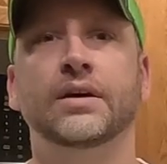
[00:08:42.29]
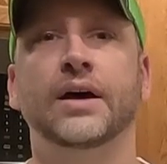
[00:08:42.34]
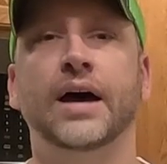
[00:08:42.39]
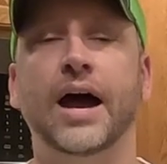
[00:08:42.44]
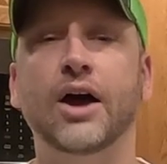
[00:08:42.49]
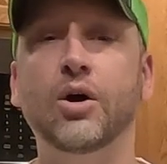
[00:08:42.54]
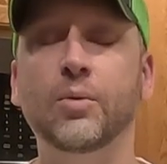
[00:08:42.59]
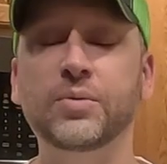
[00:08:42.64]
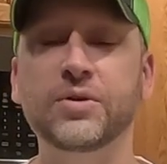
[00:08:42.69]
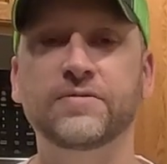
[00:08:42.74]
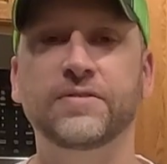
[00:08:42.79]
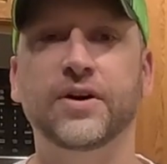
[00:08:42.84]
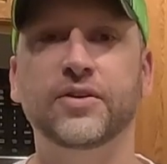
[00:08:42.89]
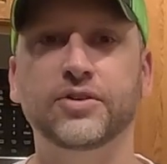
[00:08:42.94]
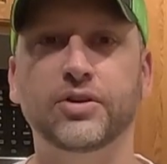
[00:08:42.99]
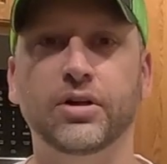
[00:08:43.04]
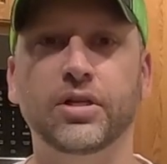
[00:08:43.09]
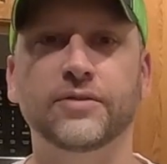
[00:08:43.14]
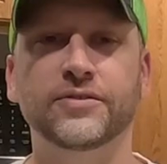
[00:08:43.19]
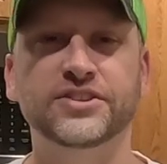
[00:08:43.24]
I hope you
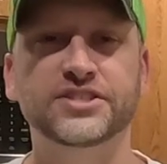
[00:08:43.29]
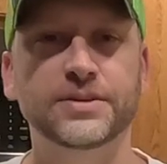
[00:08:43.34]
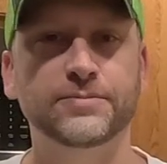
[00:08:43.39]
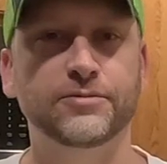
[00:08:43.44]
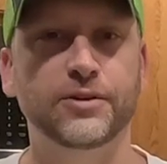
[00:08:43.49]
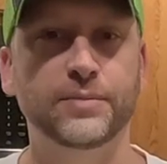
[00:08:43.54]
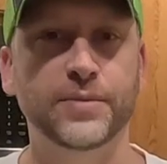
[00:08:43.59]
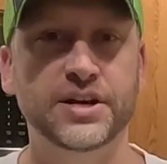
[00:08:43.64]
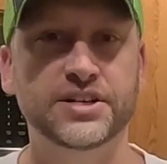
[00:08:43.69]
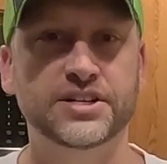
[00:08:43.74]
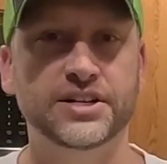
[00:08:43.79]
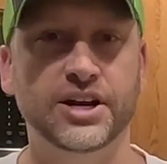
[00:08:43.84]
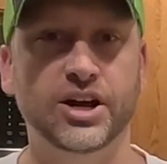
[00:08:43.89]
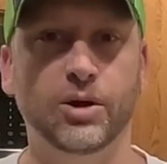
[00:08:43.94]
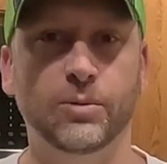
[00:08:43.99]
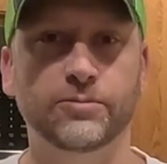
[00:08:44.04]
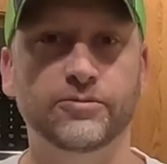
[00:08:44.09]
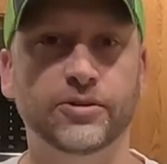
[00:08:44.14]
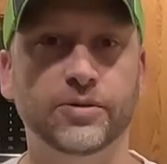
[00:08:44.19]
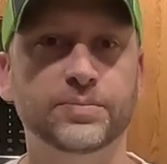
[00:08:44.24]
found all of this information
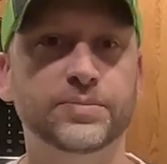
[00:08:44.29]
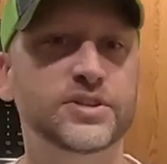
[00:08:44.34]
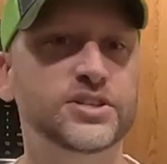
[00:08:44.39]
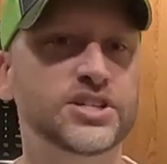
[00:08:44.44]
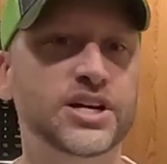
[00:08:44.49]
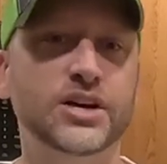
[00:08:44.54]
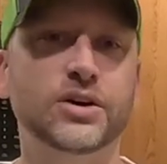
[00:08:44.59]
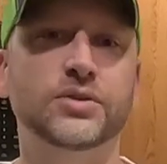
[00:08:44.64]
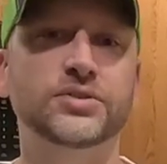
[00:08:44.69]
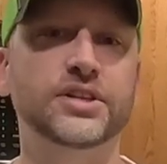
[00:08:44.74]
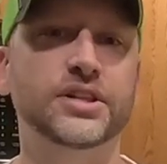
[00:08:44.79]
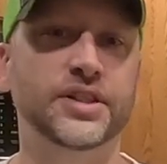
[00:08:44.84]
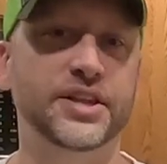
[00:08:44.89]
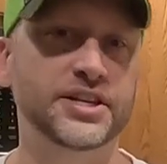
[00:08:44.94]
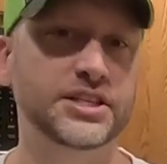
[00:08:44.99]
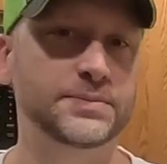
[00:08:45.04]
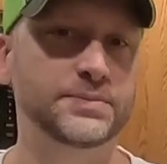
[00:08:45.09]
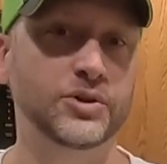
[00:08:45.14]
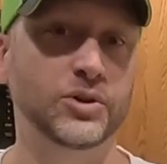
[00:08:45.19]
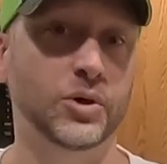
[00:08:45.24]
helpful. Check out the
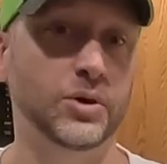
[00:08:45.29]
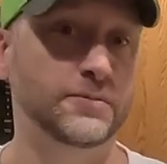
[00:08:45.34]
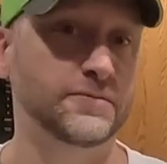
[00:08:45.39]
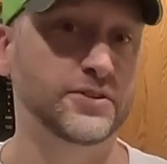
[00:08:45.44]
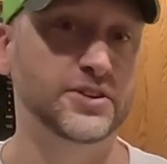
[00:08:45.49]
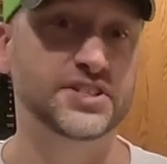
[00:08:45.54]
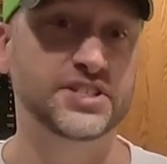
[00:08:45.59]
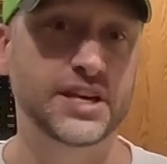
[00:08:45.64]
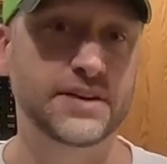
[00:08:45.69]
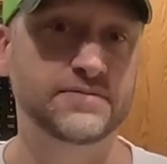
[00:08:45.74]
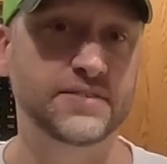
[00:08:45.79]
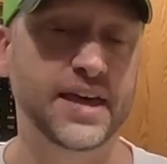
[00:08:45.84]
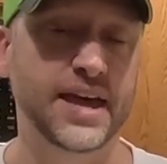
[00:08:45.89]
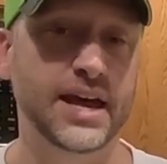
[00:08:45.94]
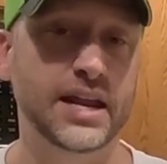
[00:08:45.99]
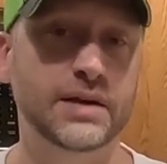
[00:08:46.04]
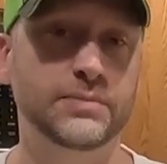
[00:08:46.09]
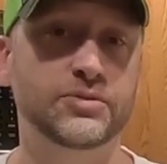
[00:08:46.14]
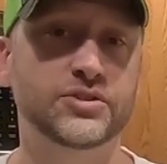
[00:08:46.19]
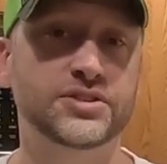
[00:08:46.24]
links below for safe
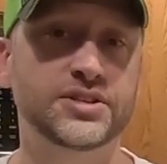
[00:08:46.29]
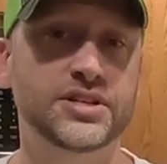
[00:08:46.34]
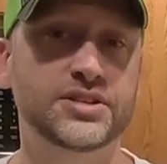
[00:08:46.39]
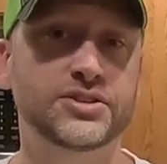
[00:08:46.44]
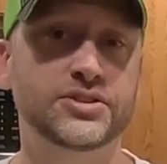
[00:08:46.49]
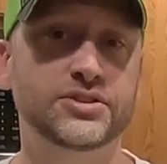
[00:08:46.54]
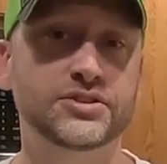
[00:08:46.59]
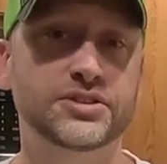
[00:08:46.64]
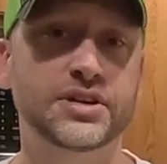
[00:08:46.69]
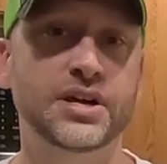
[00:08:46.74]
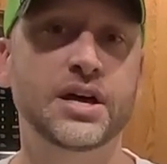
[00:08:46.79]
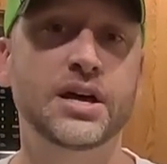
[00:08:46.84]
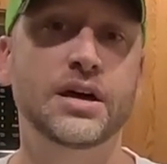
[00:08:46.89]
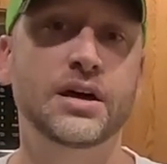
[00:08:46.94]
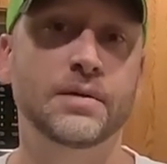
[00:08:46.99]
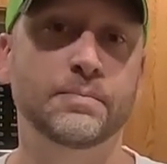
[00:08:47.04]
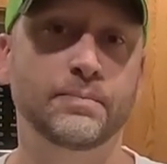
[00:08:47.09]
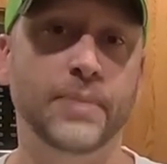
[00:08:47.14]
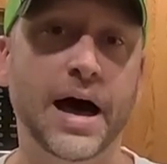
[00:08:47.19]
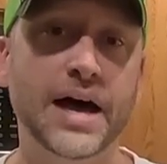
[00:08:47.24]
canning procedures,
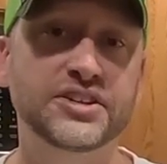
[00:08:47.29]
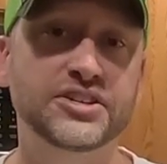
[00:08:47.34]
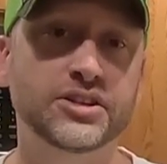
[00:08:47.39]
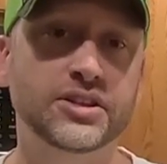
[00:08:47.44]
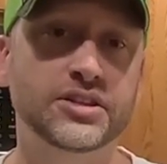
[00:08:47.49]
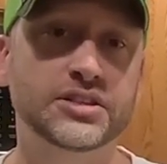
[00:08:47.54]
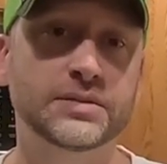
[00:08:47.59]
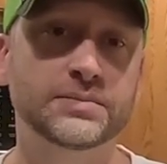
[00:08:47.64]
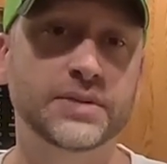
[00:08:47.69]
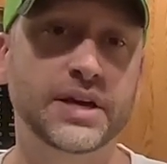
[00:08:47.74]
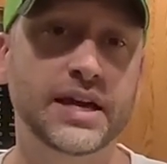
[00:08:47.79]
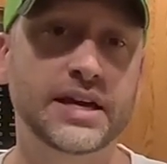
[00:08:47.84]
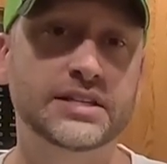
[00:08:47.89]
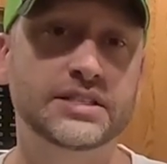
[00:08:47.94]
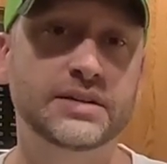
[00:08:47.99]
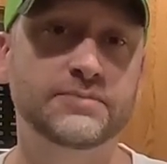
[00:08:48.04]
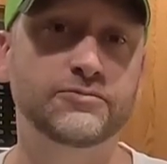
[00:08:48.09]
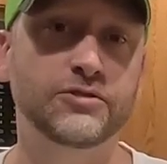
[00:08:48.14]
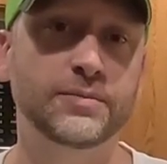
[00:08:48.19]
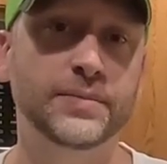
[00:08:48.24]
botulism
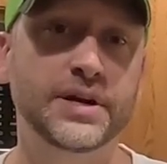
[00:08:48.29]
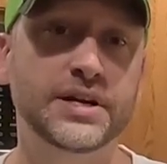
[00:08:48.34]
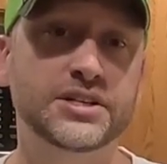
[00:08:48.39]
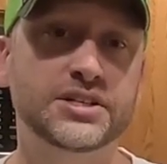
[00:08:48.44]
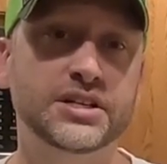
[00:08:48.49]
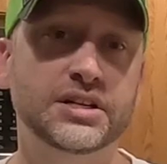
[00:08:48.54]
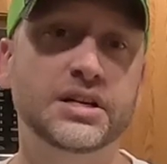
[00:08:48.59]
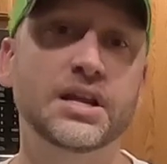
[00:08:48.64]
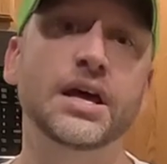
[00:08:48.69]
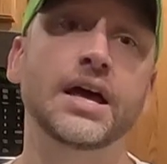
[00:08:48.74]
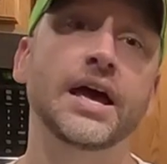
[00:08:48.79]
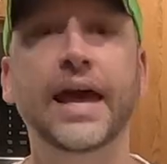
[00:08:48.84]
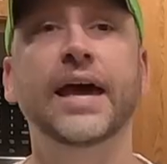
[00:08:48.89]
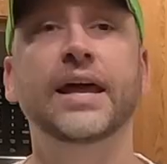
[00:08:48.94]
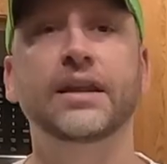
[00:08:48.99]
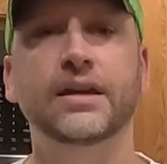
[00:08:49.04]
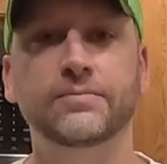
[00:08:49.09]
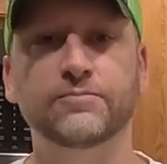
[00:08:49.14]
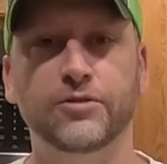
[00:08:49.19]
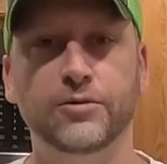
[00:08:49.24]
case information,
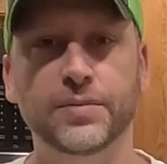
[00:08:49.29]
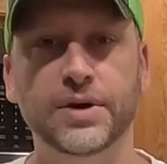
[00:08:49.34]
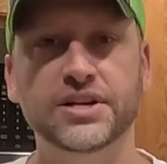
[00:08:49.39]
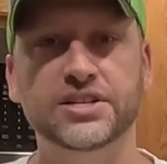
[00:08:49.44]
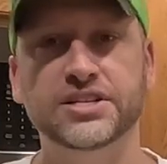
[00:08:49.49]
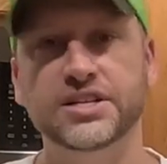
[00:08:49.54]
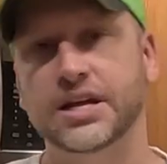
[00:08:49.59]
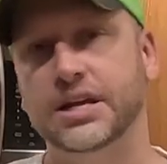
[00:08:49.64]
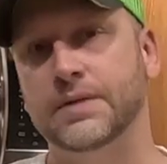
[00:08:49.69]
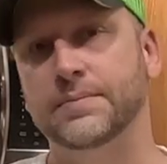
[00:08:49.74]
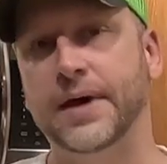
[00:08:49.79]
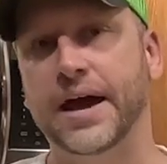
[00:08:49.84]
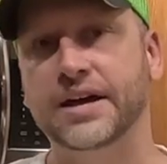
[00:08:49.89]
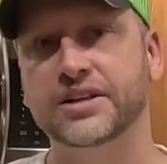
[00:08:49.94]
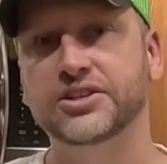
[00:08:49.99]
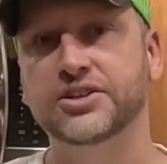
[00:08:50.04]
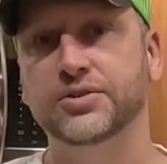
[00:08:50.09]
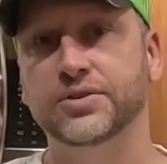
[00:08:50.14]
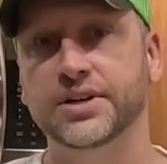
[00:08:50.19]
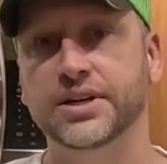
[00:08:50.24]
and information on the
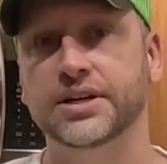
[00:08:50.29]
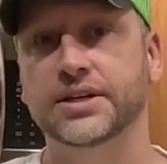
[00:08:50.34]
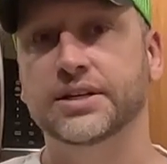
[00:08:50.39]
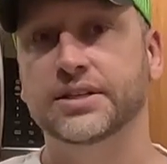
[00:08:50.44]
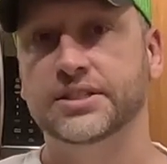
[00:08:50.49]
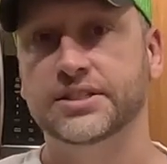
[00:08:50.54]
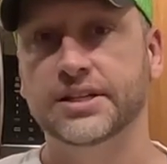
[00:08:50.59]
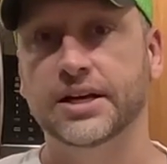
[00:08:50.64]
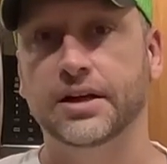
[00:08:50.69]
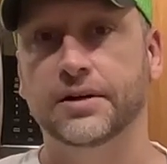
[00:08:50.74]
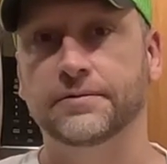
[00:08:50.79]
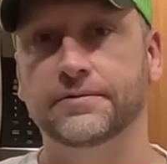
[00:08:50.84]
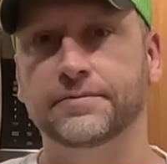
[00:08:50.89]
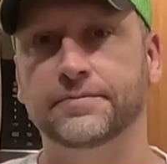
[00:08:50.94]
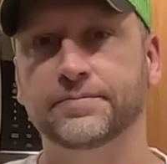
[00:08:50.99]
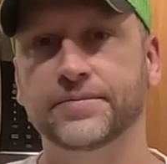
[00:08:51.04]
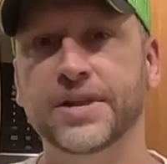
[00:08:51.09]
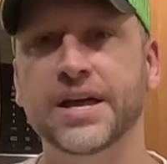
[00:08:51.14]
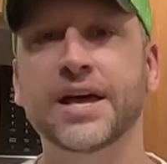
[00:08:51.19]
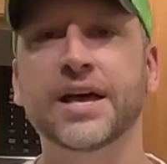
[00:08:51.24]
bacteria itself.
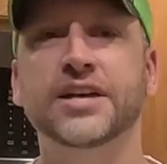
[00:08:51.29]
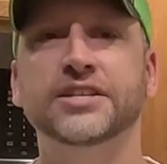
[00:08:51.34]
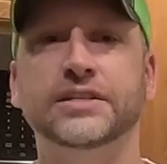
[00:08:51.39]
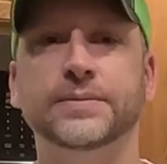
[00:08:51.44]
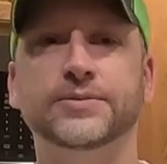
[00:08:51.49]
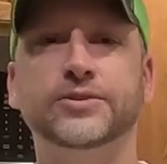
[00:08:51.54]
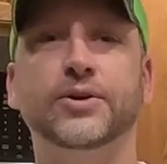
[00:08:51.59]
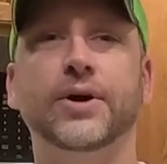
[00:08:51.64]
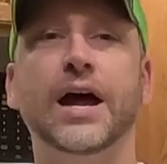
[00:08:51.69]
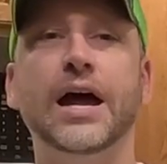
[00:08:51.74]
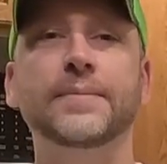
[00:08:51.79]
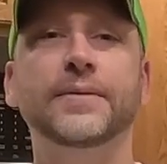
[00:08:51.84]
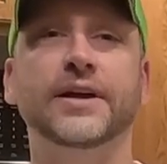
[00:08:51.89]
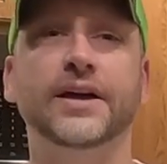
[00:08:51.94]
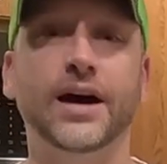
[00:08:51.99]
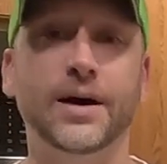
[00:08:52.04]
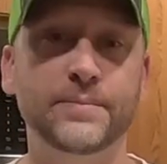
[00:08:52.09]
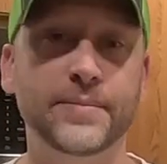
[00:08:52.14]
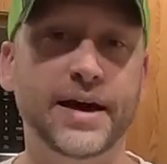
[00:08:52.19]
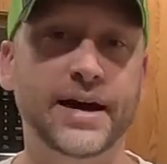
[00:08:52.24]
Subscribe
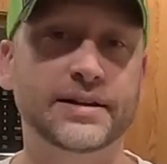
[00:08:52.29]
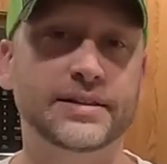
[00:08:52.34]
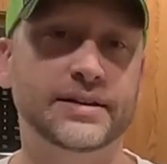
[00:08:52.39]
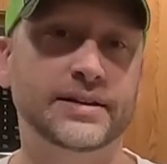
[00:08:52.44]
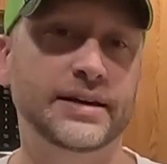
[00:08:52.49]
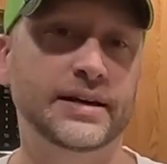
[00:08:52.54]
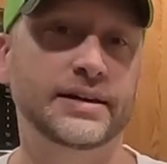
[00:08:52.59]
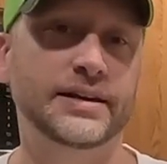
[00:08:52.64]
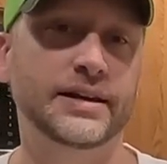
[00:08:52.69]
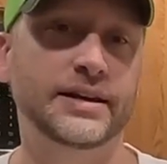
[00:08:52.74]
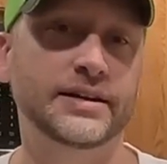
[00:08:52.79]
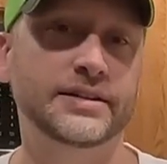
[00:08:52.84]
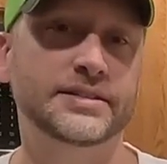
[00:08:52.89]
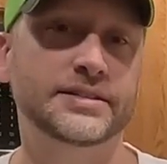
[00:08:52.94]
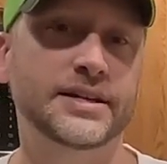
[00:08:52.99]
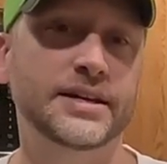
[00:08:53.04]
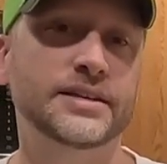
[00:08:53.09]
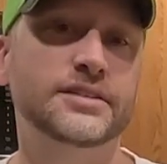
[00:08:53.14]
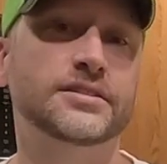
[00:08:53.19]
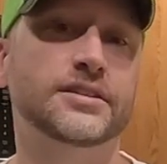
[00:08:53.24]
and come back to Kick It Into
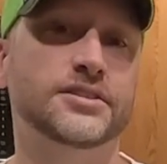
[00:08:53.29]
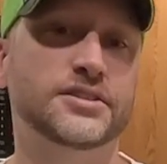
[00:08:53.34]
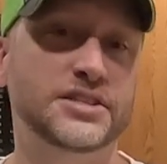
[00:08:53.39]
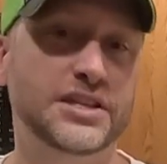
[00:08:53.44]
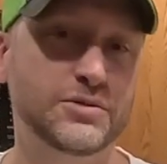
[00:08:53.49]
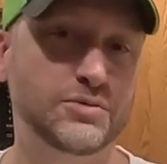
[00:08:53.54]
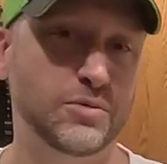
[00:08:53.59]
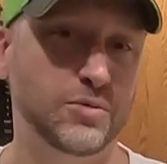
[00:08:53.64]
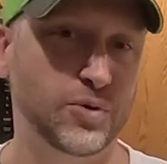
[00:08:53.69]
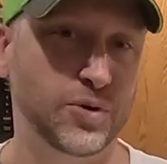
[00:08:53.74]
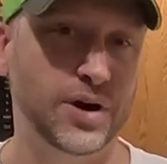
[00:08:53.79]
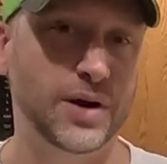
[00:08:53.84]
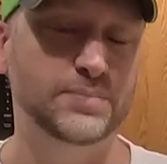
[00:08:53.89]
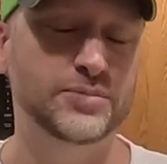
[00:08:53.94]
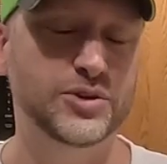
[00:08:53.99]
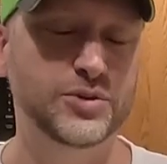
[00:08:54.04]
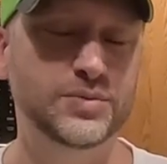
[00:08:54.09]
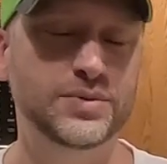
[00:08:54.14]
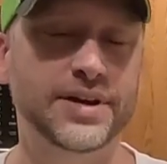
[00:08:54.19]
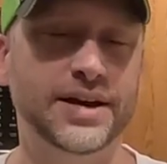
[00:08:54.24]
Sticks to see what we're
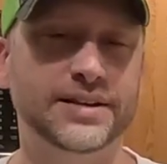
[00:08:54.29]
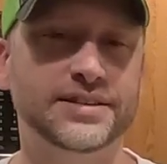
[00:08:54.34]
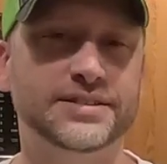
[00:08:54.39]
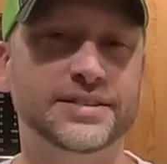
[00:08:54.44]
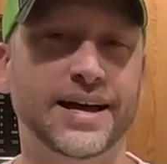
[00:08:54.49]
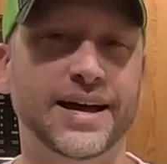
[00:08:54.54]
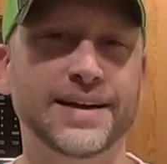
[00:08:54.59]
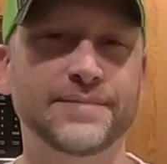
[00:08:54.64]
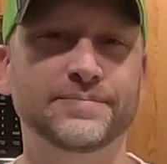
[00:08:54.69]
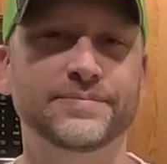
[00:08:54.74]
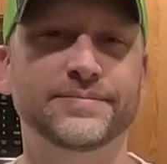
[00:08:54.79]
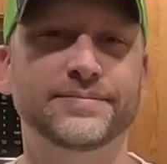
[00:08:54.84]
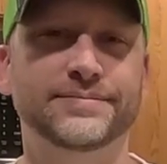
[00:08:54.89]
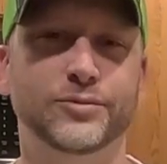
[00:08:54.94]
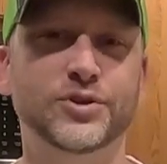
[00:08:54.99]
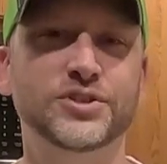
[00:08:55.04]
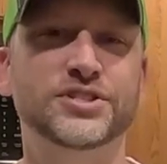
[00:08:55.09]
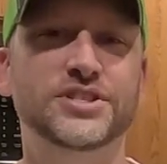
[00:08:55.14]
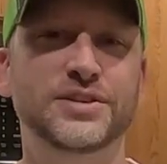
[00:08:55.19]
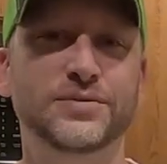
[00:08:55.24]
up to next time.
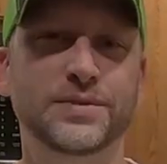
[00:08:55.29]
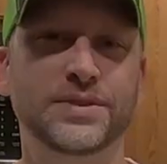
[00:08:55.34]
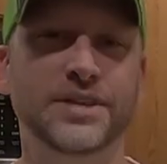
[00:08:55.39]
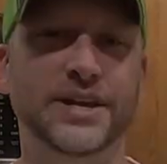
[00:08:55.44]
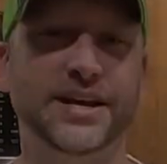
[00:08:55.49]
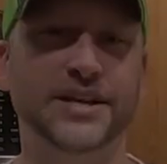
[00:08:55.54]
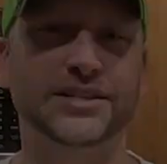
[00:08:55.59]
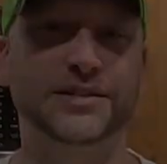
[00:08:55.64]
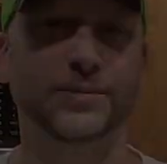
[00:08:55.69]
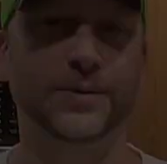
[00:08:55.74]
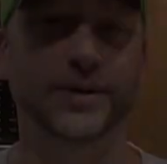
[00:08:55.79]
We'll see you in the next